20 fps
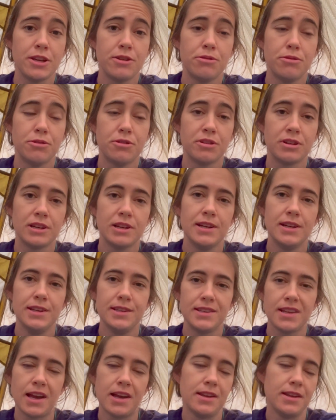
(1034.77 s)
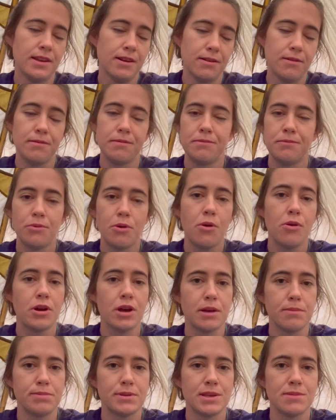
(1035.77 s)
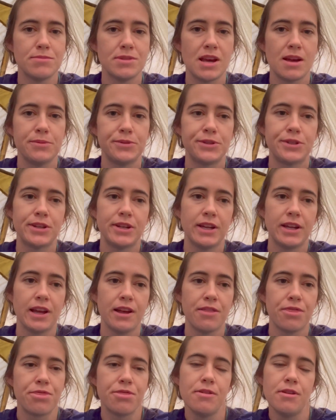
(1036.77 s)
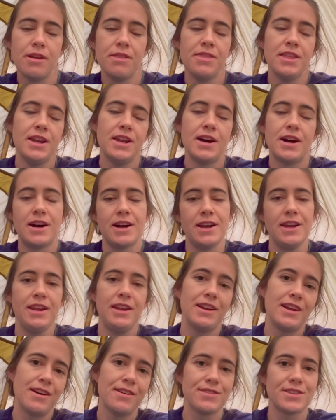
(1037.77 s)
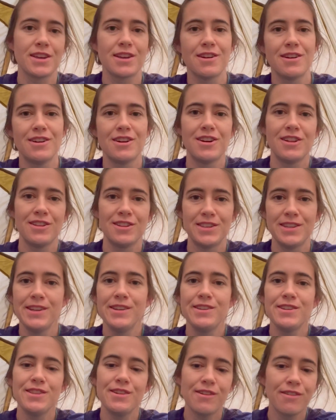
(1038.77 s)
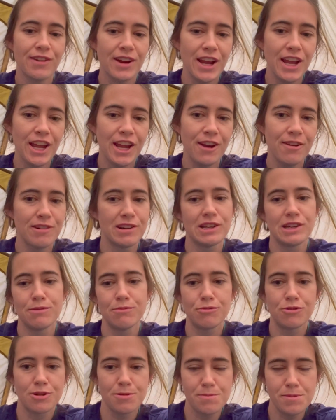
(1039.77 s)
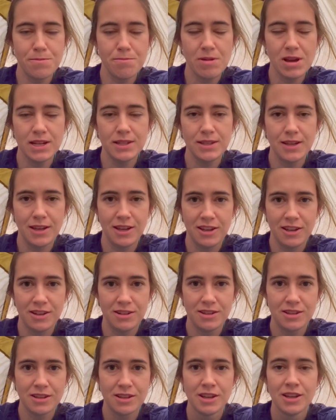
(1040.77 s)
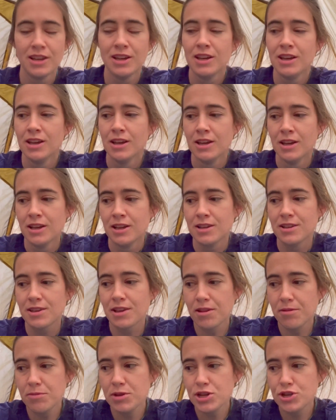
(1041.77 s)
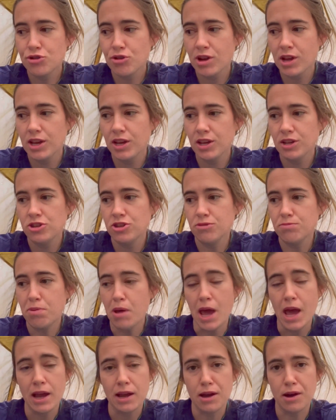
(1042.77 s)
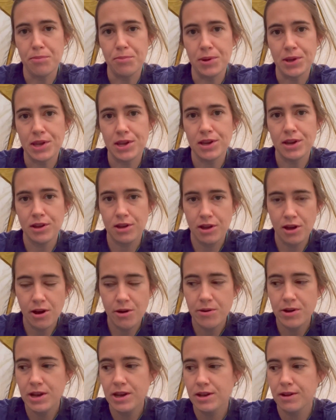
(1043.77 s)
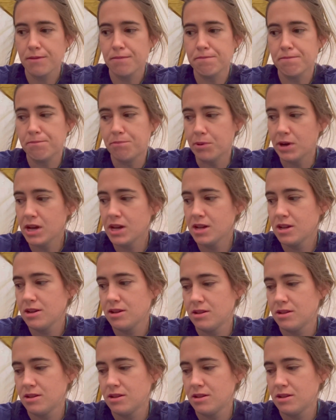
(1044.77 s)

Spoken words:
cool because I woke up sometimes during the night and I was like, oh, listening to the rain while I'm warming my tent. It's going to be tricky to pack up and get going, but